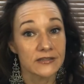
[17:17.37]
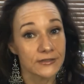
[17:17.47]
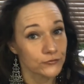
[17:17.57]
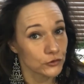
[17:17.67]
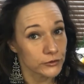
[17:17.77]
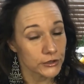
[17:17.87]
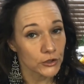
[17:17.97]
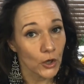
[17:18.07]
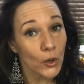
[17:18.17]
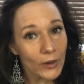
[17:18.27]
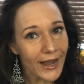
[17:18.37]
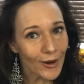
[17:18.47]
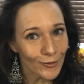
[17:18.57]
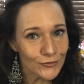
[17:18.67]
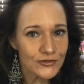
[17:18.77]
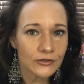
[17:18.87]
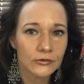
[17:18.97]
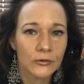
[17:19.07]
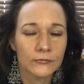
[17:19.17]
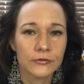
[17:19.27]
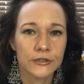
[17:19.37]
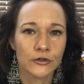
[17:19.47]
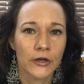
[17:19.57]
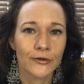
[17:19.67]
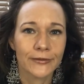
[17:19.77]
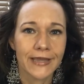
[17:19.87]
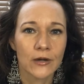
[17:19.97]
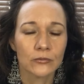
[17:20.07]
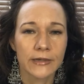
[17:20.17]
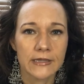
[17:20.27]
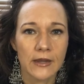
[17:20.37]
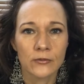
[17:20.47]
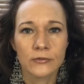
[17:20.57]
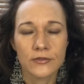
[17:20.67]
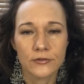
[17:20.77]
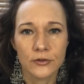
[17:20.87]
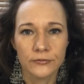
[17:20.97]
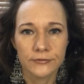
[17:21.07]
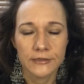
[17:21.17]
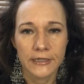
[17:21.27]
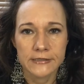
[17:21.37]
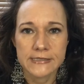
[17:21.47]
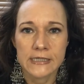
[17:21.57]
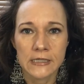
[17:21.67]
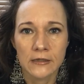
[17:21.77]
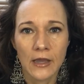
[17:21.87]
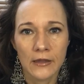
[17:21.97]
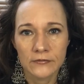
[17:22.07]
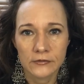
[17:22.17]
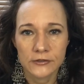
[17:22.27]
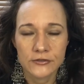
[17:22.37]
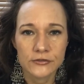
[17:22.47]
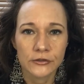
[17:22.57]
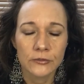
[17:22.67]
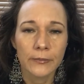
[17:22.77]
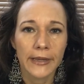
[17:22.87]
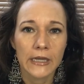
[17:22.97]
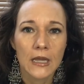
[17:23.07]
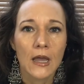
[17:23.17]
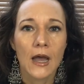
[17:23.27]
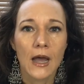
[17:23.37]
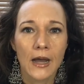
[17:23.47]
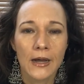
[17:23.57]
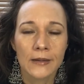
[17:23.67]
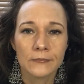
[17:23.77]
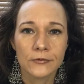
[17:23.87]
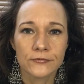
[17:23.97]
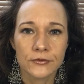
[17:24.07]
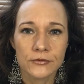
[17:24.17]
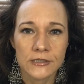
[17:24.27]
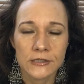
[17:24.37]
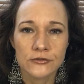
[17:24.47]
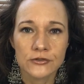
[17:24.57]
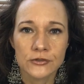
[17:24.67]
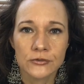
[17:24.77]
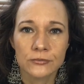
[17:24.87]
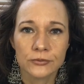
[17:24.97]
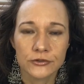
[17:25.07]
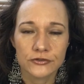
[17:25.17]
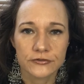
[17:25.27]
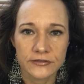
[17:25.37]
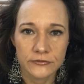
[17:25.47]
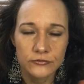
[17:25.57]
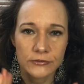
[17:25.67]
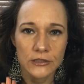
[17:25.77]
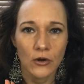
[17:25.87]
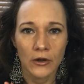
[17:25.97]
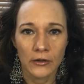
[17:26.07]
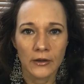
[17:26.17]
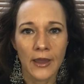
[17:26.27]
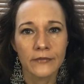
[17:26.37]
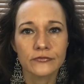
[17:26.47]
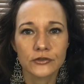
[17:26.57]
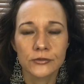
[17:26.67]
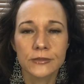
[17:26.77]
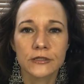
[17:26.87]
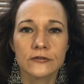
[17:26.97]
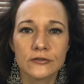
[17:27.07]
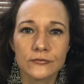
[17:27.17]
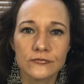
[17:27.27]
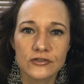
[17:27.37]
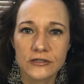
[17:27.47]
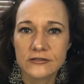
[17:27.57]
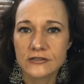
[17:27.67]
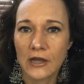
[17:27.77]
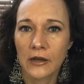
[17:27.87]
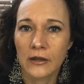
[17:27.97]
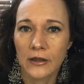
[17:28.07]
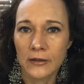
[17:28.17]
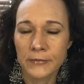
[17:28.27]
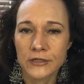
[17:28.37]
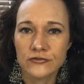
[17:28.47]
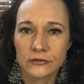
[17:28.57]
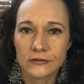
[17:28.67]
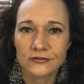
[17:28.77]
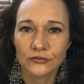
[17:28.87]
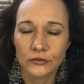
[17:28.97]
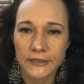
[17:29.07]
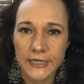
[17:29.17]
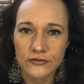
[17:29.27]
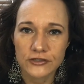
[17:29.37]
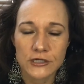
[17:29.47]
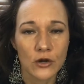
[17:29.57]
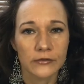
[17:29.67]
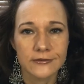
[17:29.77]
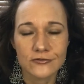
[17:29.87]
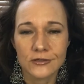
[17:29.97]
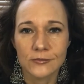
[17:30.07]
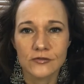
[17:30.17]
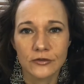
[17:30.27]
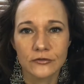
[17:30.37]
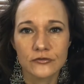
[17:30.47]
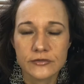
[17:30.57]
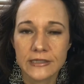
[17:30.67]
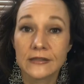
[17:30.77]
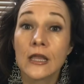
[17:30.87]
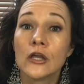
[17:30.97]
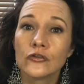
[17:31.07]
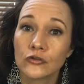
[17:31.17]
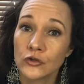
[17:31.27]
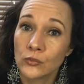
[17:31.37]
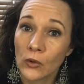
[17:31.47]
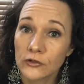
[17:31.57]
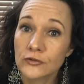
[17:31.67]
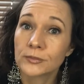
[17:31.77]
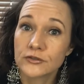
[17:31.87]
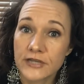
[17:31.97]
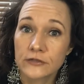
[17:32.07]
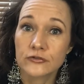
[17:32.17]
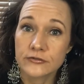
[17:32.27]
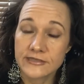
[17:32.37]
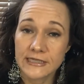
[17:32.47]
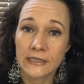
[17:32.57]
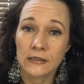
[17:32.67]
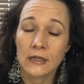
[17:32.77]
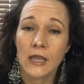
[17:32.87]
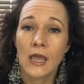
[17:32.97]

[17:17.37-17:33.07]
if you're going to go out, hopefully you're not going out right now with COVID-19 as a concern, but if you need to, put your sunscreen on after, because you've just done a major exfoliation and all these treatments on your skin, so you want to protect your skin.